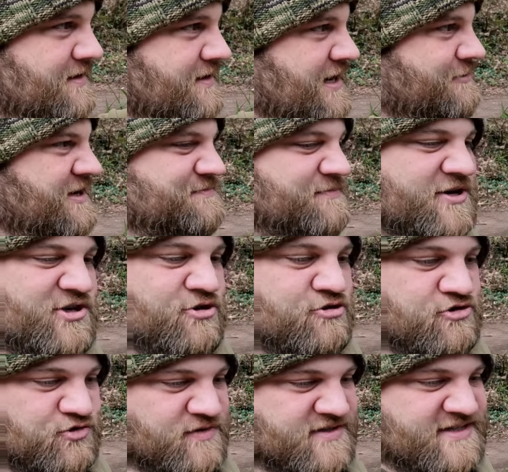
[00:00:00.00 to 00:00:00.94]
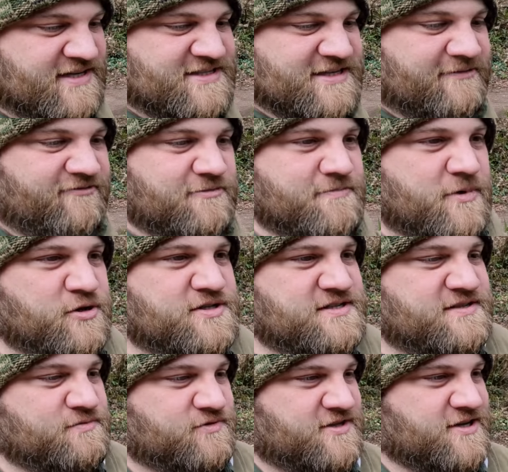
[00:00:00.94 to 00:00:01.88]
Anyway, that's my usual setup for
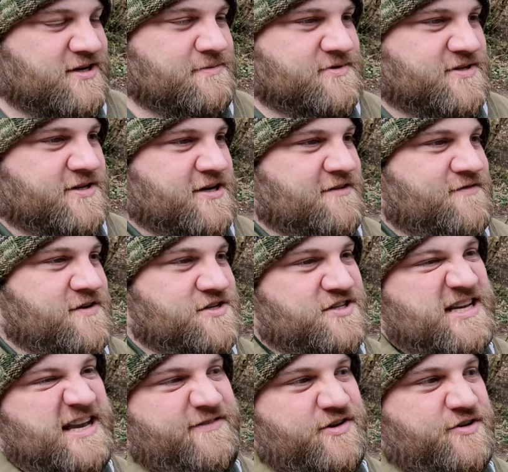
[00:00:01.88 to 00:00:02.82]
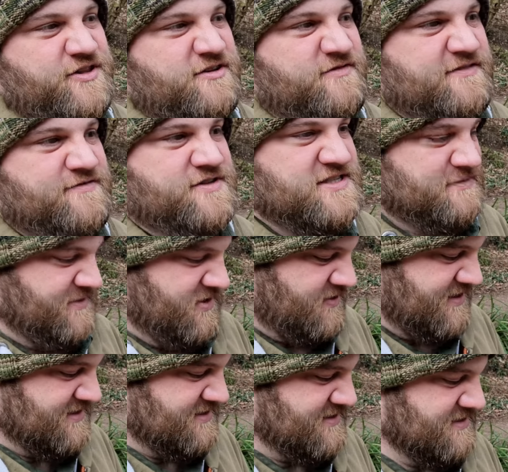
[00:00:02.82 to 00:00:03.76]
most times I go fishing, even on the rivers, to be
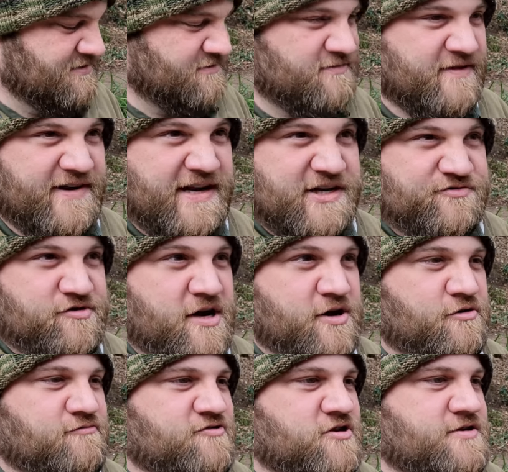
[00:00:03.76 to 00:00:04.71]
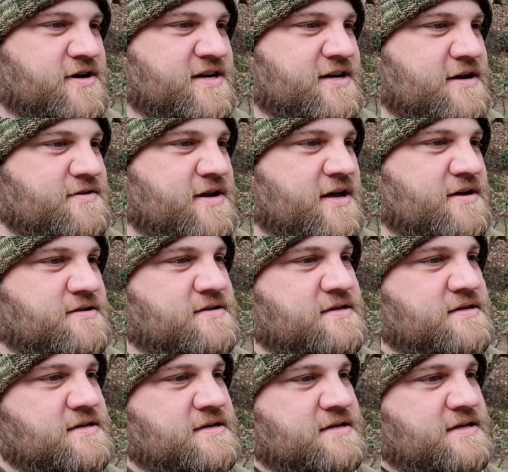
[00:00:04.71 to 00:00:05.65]
honest. Whether that's right or wrong, I don't know.
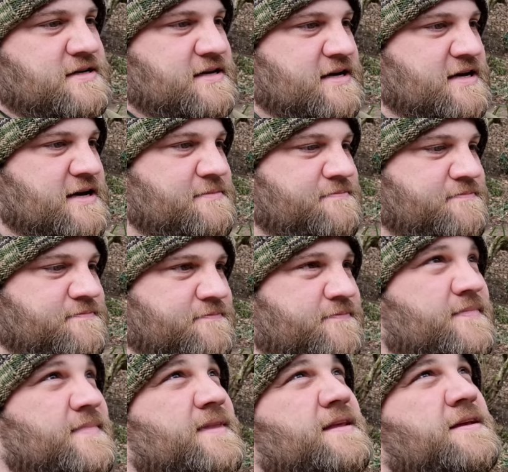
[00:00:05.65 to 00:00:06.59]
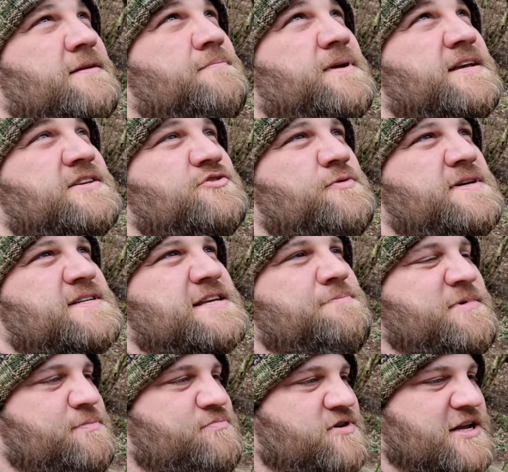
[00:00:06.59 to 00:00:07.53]
But it's always
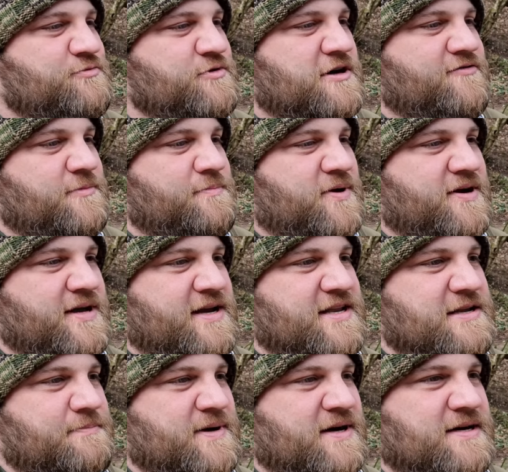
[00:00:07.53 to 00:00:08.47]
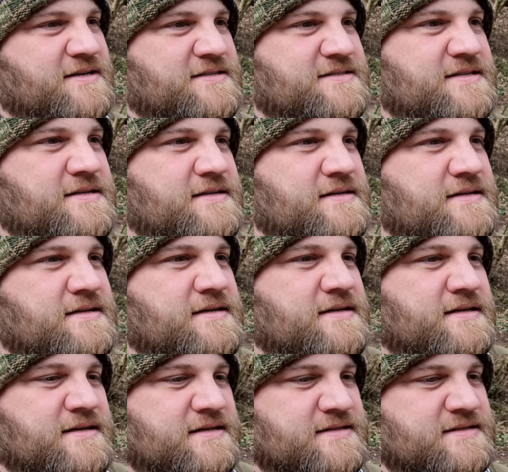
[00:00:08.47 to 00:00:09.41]
done me pretty well for pike in the past,
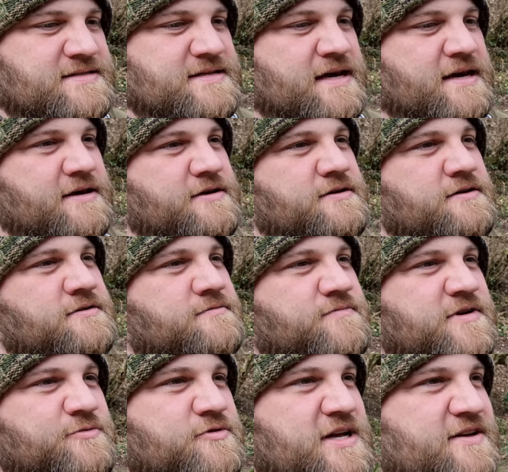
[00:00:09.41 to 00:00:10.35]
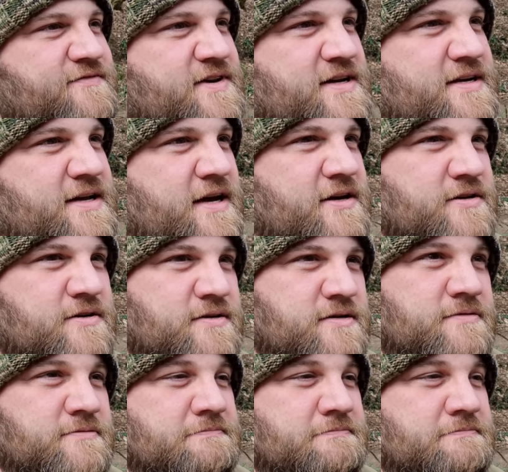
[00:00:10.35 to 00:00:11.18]
so we will give it a go.